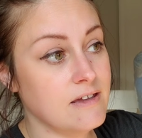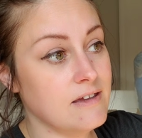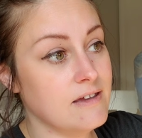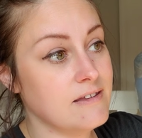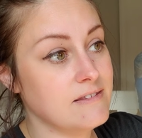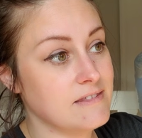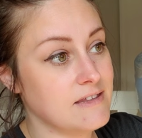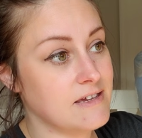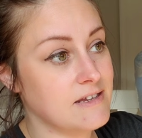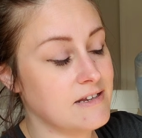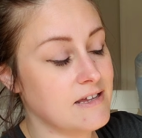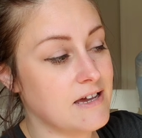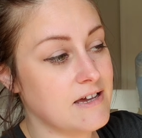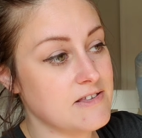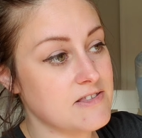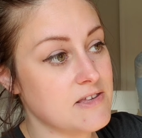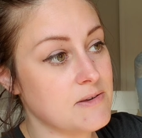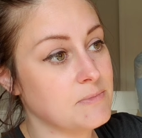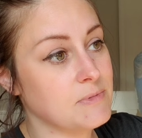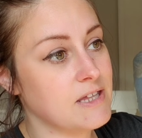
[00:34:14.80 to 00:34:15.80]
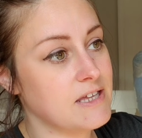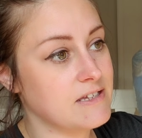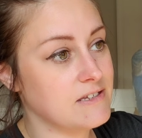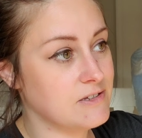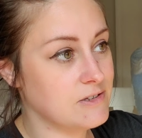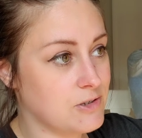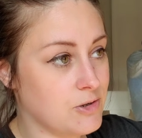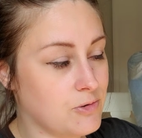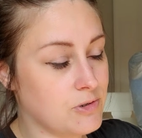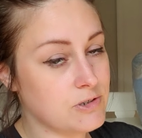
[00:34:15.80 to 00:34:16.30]
And then as I'm
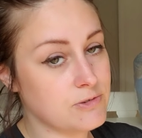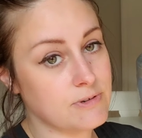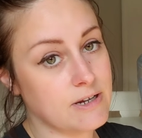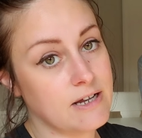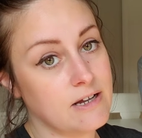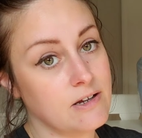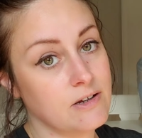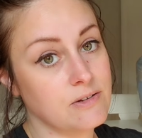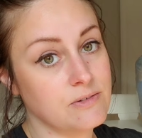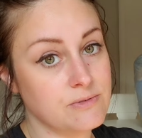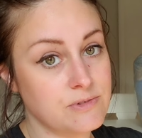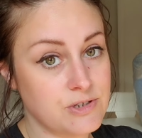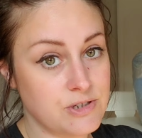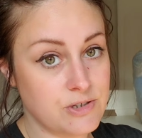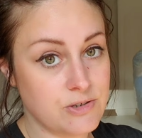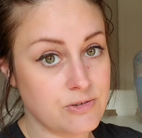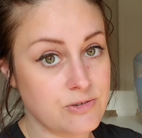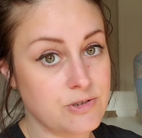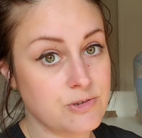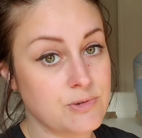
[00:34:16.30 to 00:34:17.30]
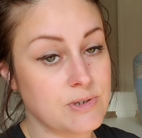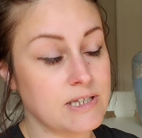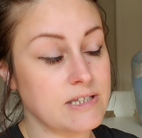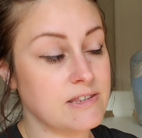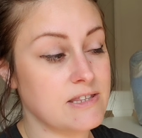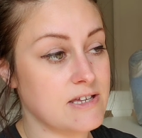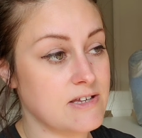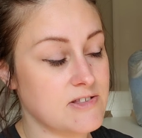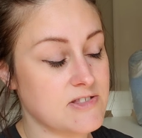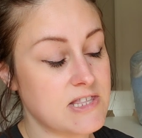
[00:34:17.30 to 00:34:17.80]
like going around, you know, doing
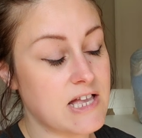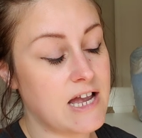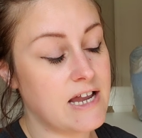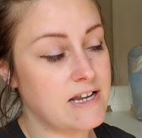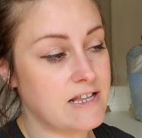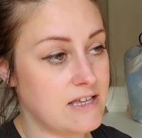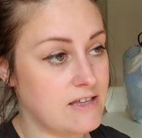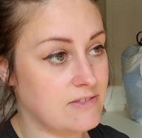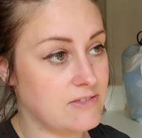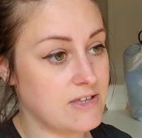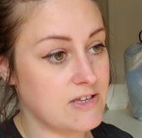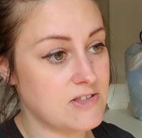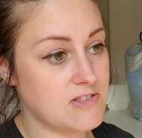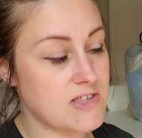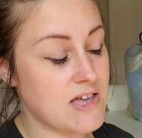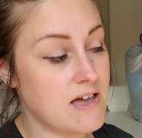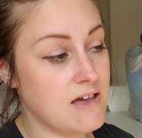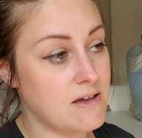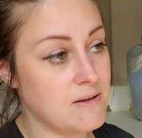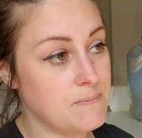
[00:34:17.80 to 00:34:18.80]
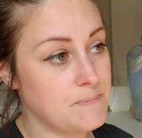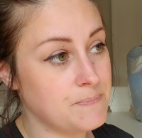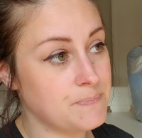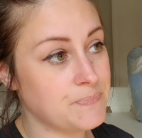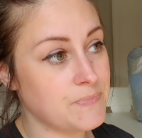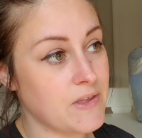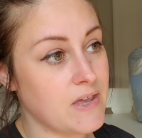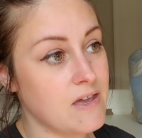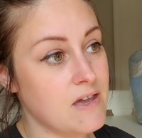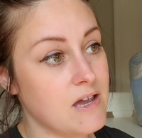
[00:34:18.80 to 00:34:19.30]
things, tidying things up,
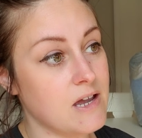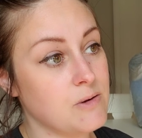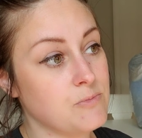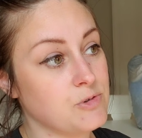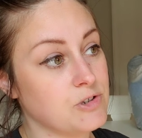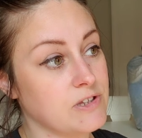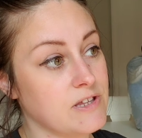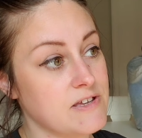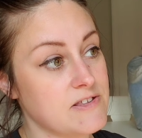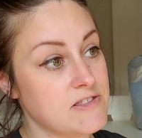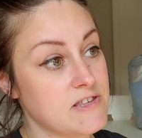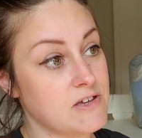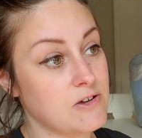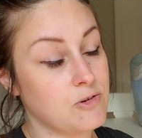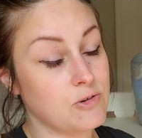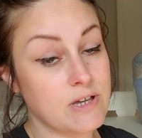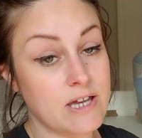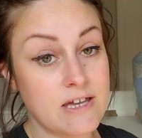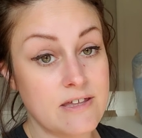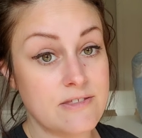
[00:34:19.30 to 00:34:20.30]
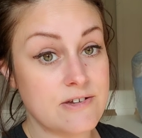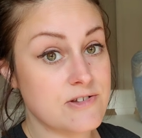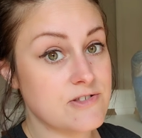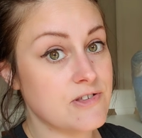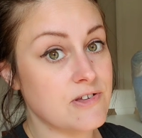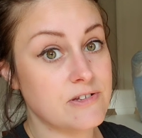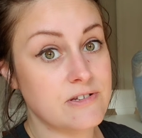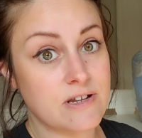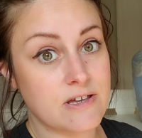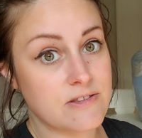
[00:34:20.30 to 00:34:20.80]
I'm realizing, okay, there's
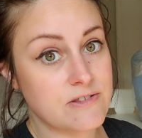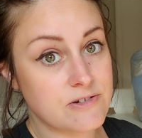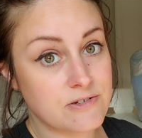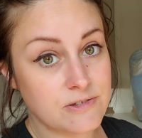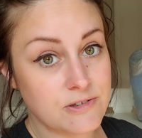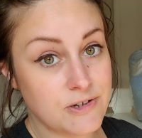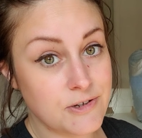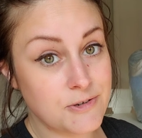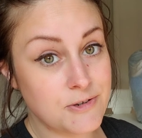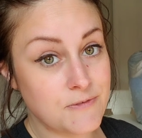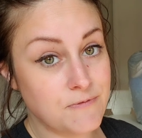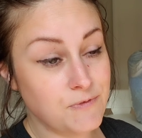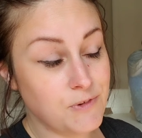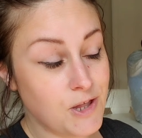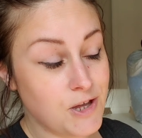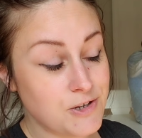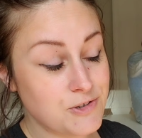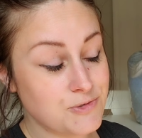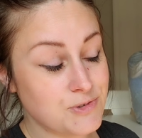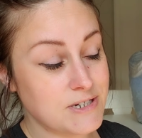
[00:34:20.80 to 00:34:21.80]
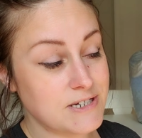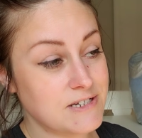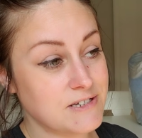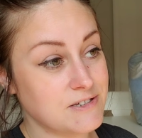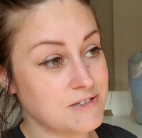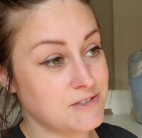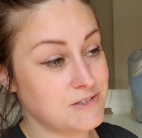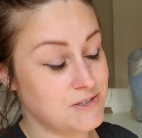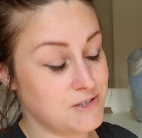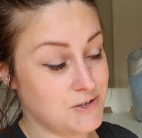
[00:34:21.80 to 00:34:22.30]
another load of laundry to
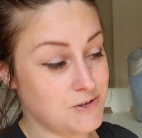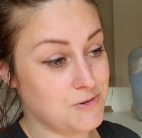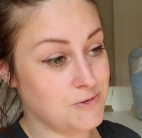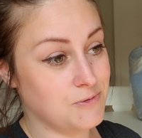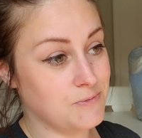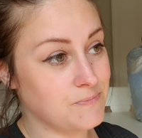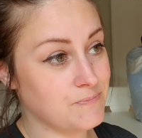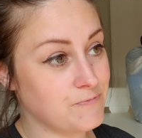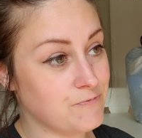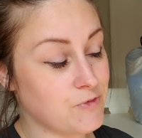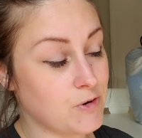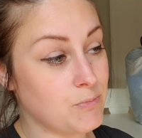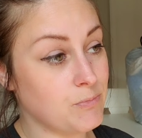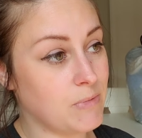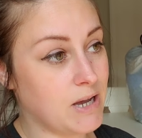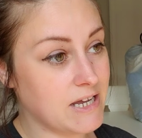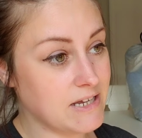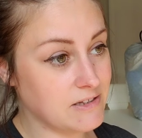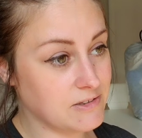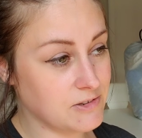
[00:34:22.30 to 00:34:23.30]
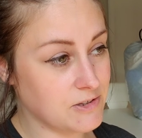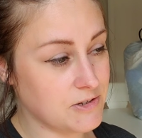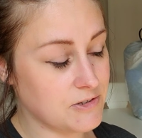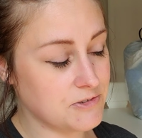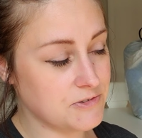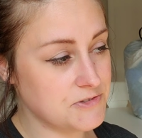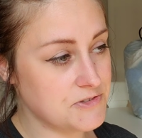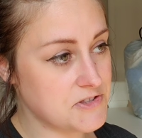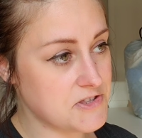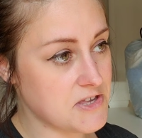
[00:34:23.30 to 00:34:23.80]
do from my
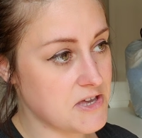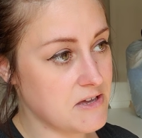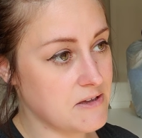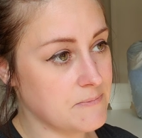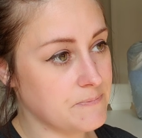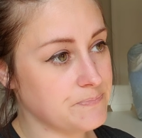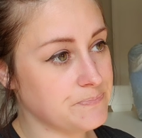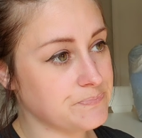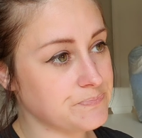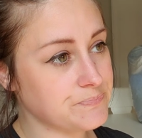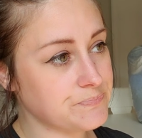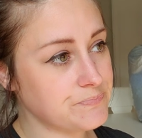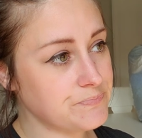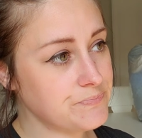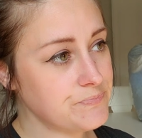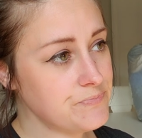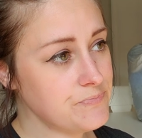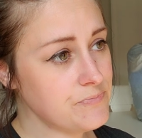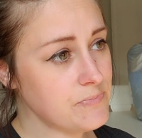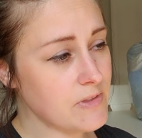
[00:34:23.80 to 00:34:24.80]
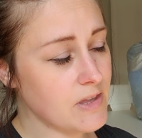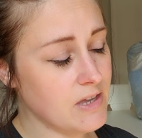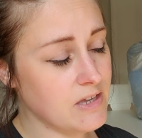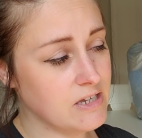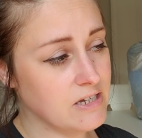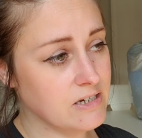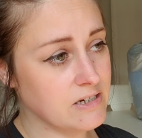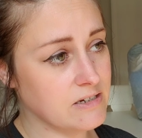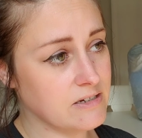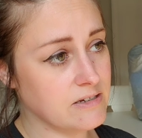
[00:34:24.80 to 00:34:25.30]
clothes
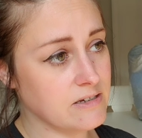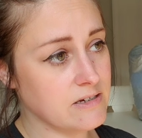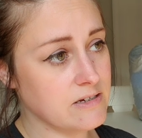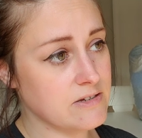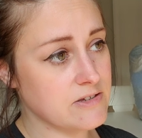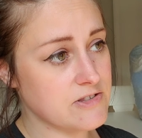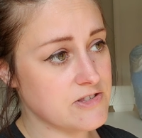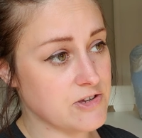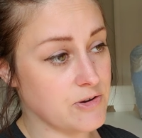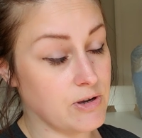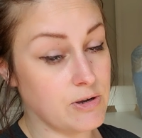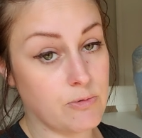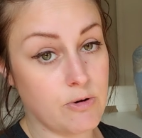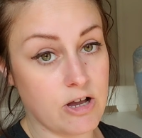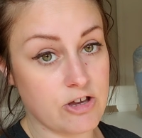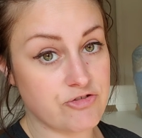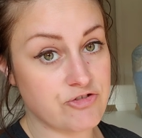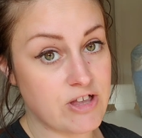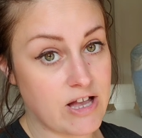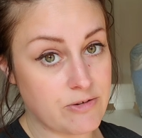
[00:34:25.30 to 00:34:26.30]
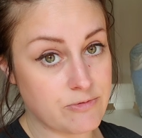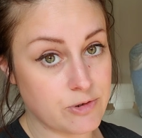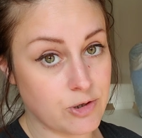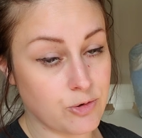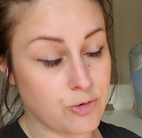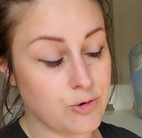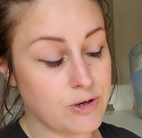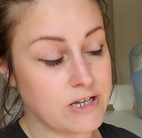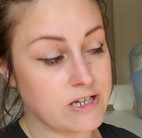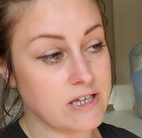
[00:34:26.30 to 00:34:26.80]
and so I washed that real
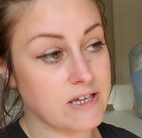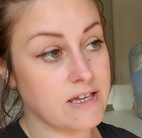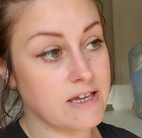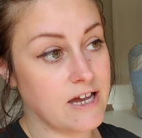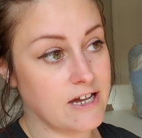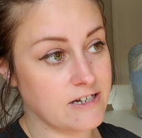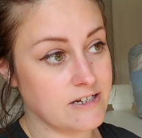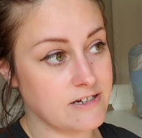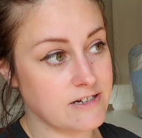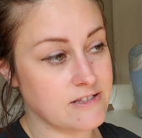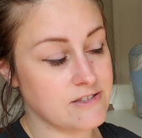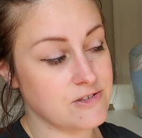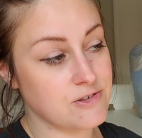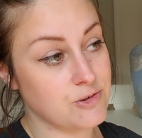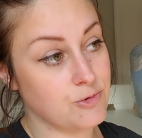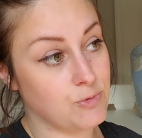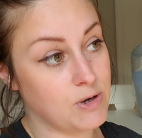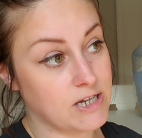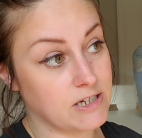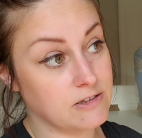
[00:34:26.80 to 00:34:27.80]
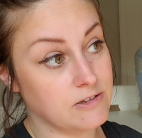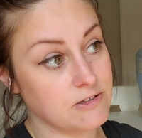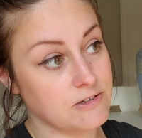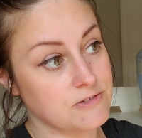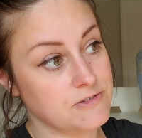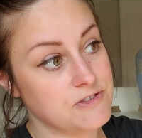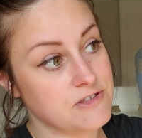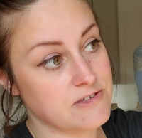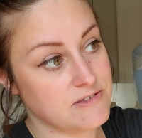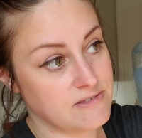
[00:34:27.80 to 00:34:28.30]
quick, added it to the wet
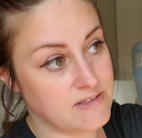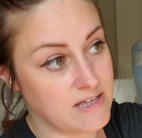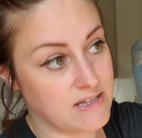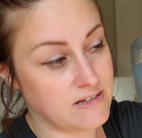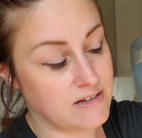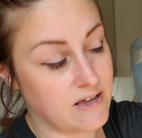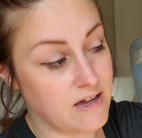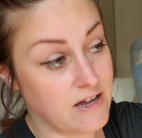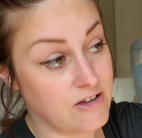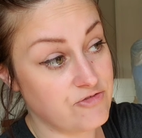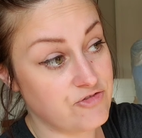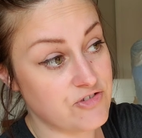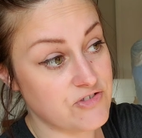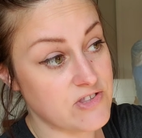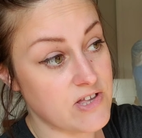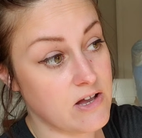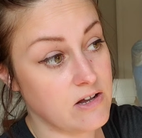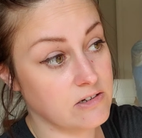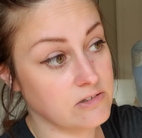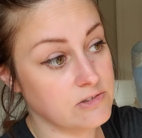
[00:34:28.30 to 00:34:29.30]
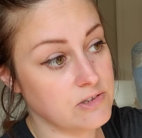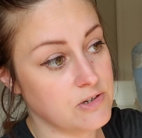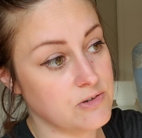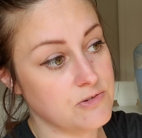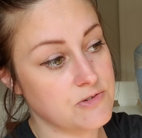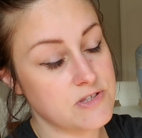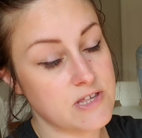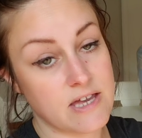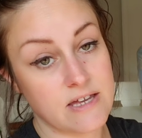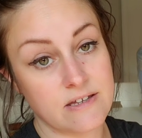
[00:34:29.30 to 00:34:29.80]
clothes, and then I just hung
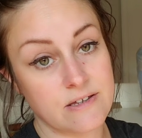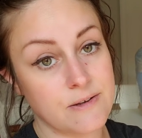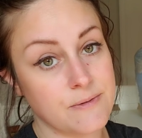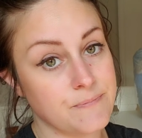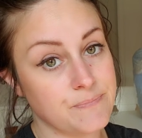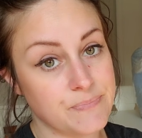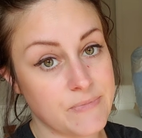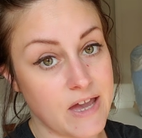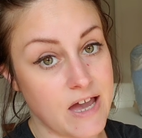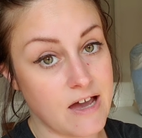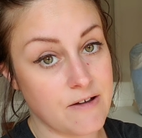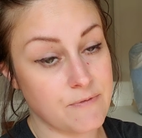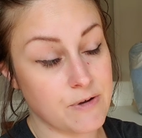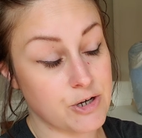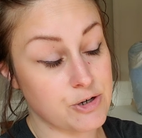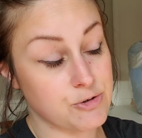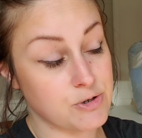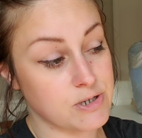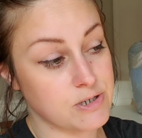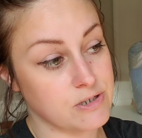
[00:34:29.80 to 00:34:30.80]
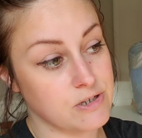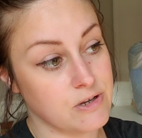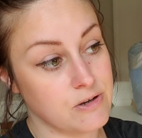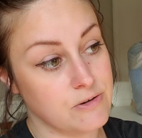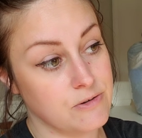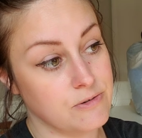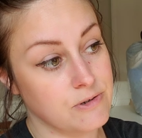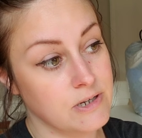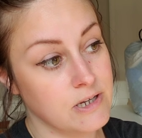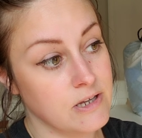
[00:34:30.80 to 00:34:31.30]
those like half hour
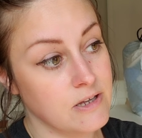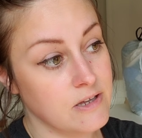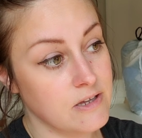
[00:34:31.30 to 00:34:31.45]
ago.